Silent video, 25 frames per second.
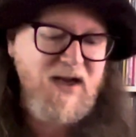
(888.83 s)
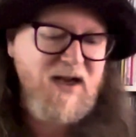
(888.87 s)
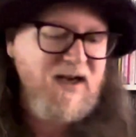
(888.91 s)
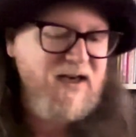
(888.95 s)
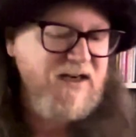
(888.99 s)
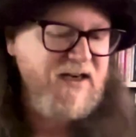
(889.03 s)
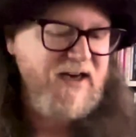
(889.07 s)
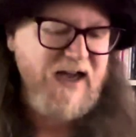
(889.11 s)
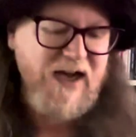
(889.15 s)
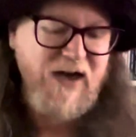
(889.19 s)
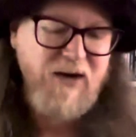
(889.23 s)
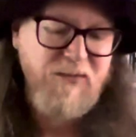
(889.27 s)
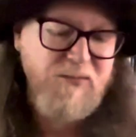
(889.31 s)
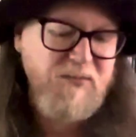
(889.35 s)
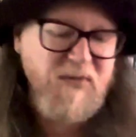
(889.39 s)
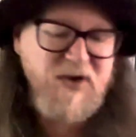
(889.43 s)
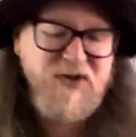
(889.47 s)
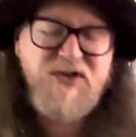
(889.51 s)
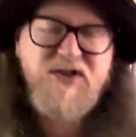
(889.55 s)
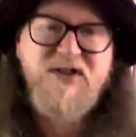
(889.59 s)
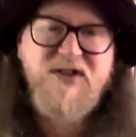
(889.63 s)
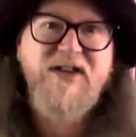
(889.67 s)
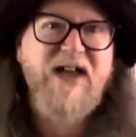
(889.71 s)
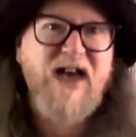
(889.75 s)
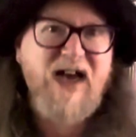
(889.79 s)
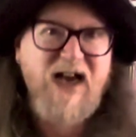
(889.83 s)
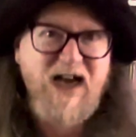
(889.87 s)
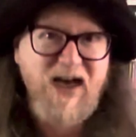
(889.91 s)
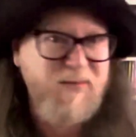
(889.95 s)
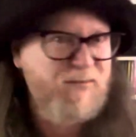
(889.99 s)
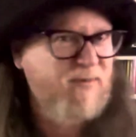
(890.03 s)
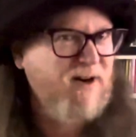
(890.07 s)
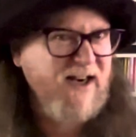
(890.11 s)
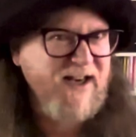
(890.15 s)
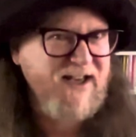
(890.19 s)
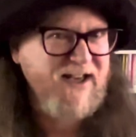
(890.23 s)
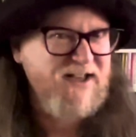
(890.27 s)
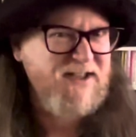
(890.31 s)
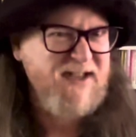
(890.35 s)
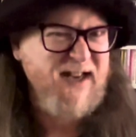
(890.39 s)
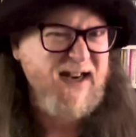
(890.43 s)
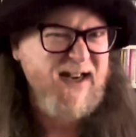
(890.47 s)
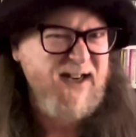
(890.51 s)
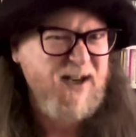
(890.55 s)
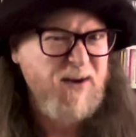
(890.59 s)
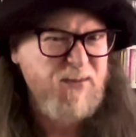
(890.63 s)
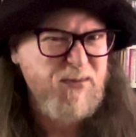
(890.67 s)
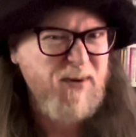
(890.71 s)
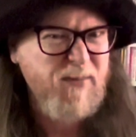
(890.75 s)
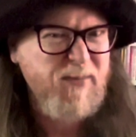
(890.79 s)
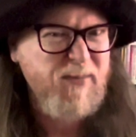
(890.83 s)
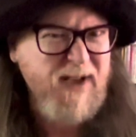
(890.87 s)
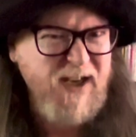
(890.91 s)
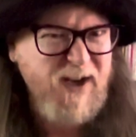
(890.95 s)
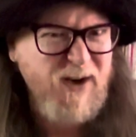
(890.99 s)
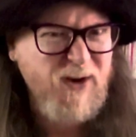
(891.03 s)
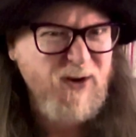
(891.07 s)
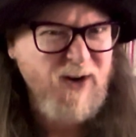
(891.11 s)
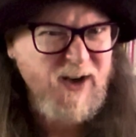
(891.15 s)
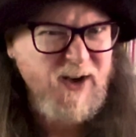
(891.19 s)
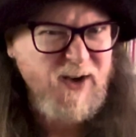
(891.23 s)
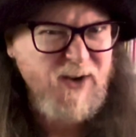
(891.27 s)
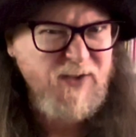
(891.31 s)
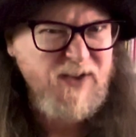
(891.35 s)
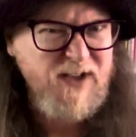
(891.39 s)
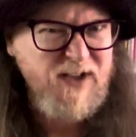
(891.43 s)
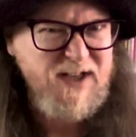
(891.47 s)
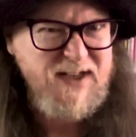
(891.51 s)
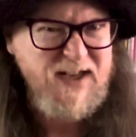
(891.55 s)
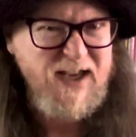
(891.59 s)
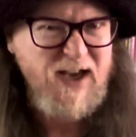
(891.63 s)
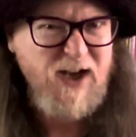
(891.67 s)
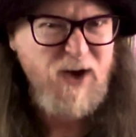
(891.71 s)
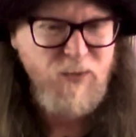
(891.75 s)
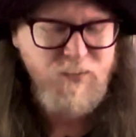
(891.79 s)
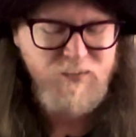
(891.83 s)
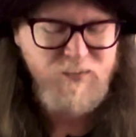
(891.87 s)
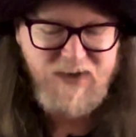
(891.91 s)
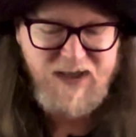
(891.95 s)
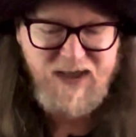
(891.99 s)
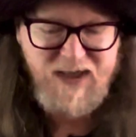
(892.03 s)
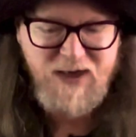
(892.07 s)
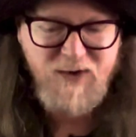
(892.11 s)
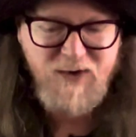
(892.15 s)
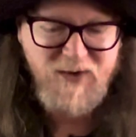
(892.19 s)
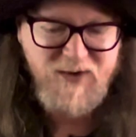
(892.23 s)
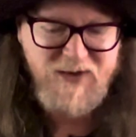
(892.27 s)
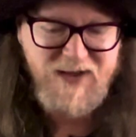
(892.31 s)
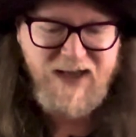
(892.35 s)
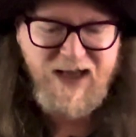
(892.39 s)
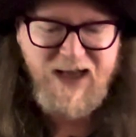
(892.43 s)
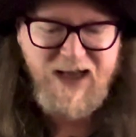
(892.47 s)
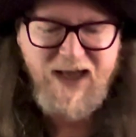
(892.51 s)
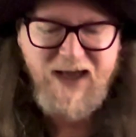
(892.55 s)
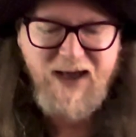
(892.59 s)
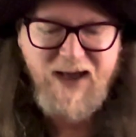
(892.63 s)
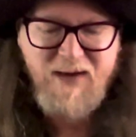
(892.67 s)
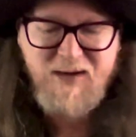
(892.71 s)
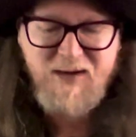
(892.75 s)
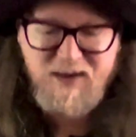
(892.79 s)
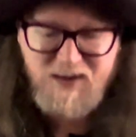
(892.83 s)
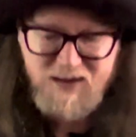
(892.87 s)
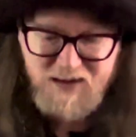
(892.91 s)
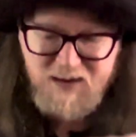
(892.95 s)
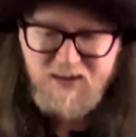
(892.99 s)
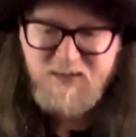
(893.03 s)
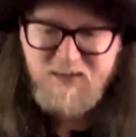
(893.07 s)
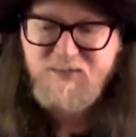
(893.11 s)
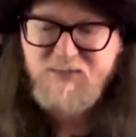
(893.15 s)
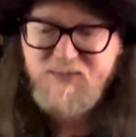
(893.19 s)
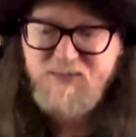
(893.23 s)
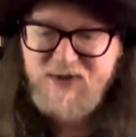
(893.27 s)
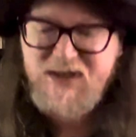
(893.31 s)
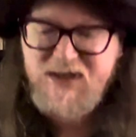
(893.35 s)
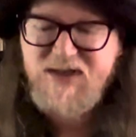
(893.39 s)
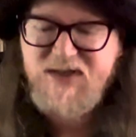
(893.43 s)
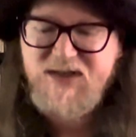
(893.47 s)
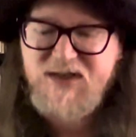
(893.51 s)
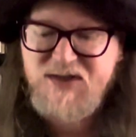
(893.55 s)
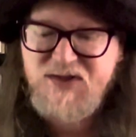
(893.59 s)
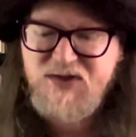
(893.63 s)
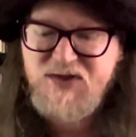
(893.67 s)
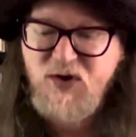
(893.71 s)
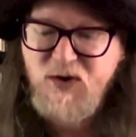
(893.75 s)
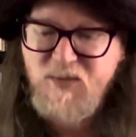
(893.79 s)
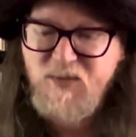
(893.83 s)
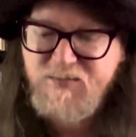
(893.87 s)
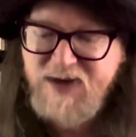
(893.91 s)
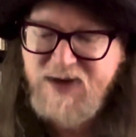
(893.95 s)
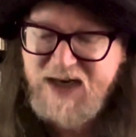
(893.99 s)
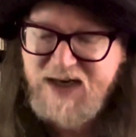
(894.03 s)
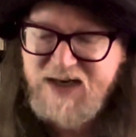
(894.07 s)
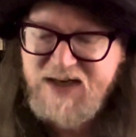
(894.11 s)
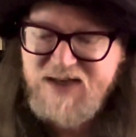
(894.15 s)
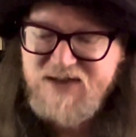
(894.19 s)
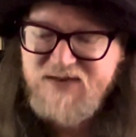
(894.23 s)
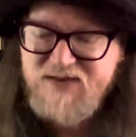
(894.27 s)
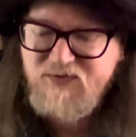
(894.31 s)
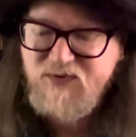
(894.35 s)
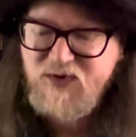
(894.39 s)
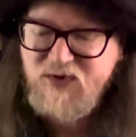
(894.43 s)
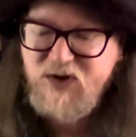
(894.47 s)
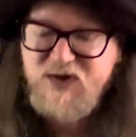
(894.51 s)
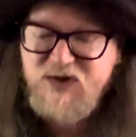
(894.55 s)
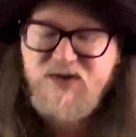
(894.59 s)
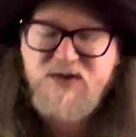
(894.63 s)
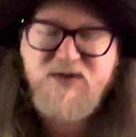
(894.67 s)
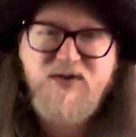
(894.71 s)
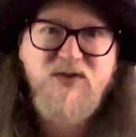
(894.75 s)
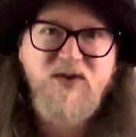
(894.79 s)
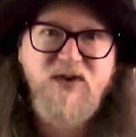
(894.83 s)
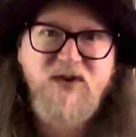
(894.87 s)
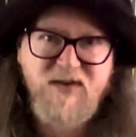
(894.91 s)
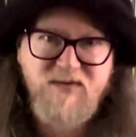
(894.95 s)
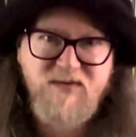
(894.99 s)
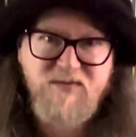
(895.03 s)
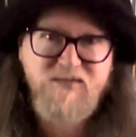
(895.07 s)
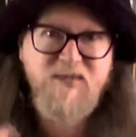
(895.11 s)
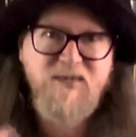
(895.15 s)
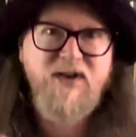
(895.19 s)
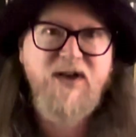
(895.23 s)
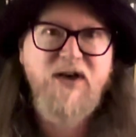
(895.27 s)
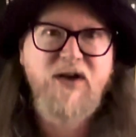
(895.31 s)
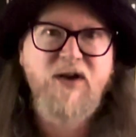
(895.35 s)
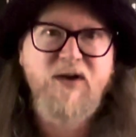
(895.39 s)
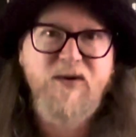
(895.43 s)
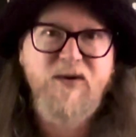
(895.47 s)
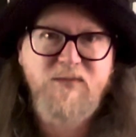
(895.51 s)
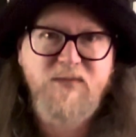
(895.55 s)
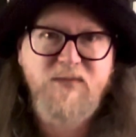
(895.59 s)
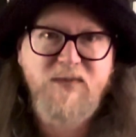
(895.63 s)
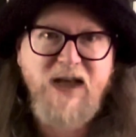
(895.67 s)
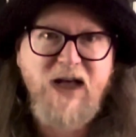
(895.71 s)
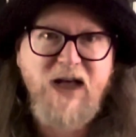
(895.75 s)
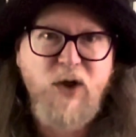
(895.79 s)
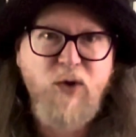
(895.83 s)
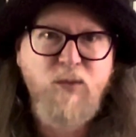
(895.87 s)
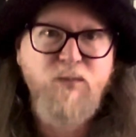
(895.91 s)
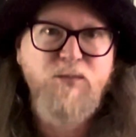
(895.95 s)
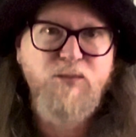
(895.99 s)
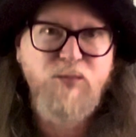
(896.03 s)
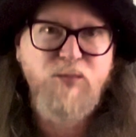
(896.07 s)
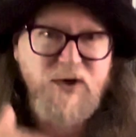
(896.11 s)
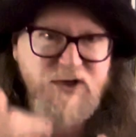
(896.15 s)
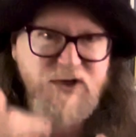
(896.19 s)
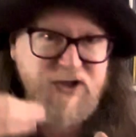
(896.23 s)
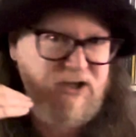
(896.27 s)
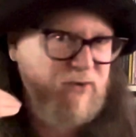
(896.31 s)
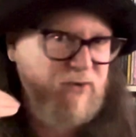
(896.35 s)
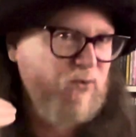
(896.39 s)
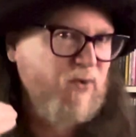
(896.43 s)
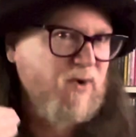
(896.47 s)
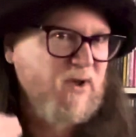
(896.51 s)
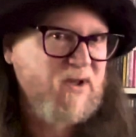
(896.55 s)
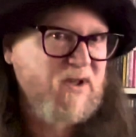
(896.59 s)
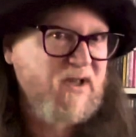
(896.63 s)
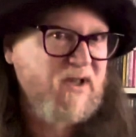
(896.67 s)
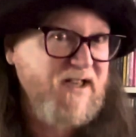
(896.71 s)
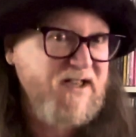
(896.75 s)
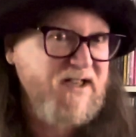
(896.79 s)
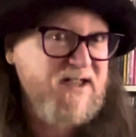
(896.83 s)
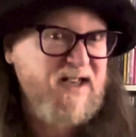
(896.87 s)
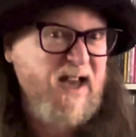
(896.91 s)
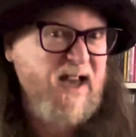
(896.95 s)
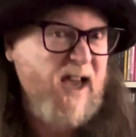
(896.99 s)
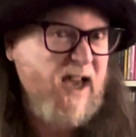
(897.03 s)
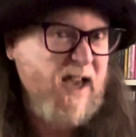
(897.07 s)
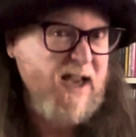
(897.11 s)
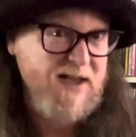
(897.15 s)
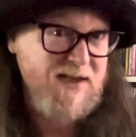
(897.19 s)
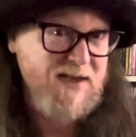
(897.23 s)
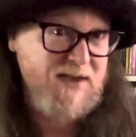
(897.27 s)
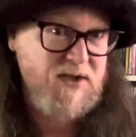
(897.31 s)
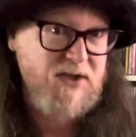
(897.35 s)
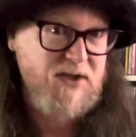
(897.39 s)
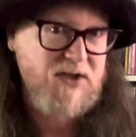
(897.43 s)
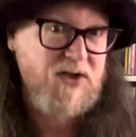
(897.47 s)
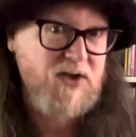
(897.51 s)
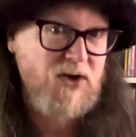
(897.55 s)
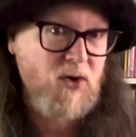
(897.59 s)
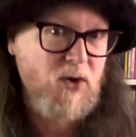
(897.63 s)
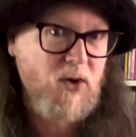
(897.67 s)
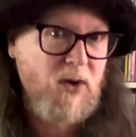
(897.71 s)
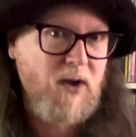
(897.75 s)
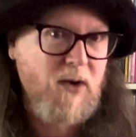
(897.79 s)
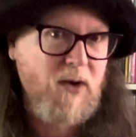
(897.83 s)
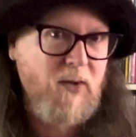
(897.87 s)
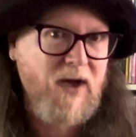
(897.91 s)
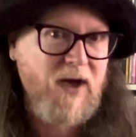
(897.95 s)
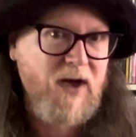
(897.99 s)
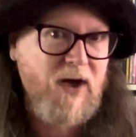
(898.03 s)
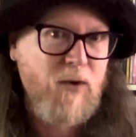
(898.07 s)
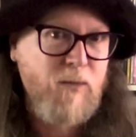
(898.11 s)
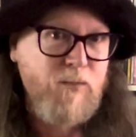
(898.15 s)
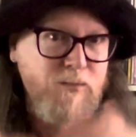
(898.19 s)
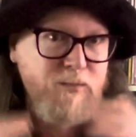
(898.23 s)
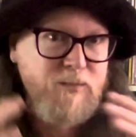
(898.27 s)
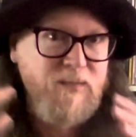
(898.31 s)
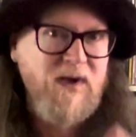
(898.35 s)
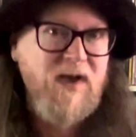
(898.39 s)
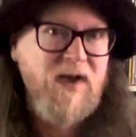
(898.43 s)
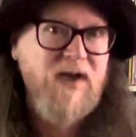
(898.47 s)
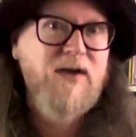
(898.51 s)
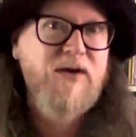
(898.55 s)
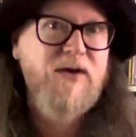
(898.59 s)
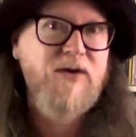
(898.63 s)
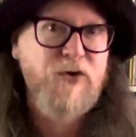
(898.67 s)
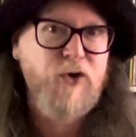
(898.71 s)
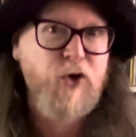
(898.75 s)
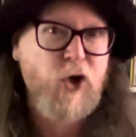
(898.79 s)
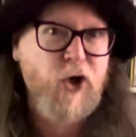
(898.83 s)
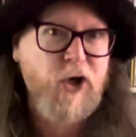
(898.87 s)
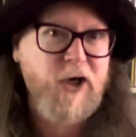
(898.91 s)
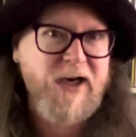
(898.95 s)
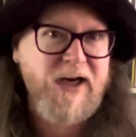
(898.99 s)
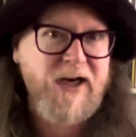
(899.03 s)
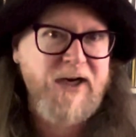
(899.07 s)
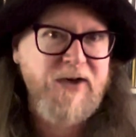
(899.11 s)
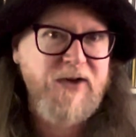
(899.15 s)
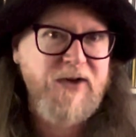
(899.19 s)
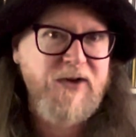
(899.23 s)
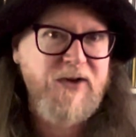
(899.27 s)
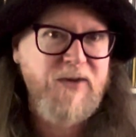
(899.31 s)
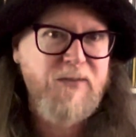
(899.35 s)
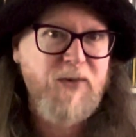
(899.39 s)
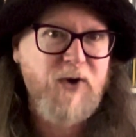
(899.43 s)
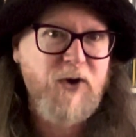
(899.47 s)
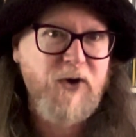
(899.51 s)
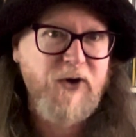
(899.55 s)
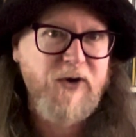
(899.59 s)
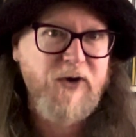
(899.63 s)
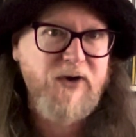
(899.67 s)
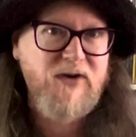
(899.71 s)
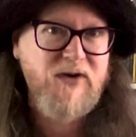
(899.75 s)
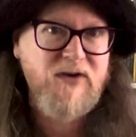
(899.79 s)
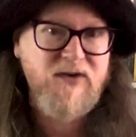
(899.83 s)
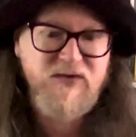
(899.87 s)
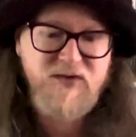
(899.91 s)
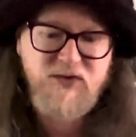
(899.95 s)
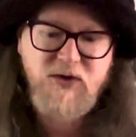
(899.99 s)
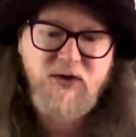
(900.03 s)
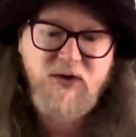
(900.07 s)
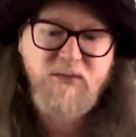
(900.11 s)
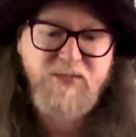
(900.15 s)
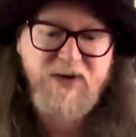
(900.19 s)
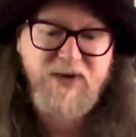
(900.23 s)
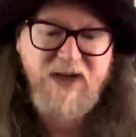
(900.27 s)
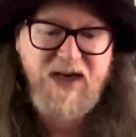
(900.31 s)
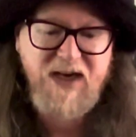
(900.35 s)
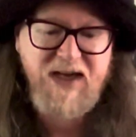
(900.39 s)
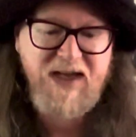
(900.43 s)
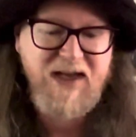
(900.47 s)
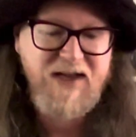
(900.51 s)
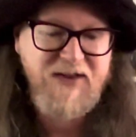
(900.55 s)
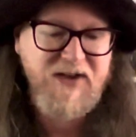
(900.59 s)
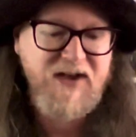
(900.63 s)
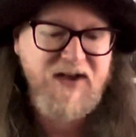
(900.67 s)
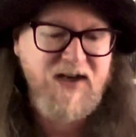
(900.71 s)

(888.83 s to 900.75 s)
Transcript: Now, most of the Heartbreakers end up appearing on this album here and there, But this is Tom Petty's first sort of, you know, album which he released as a solo album, not under the moniker of Tom Petty and the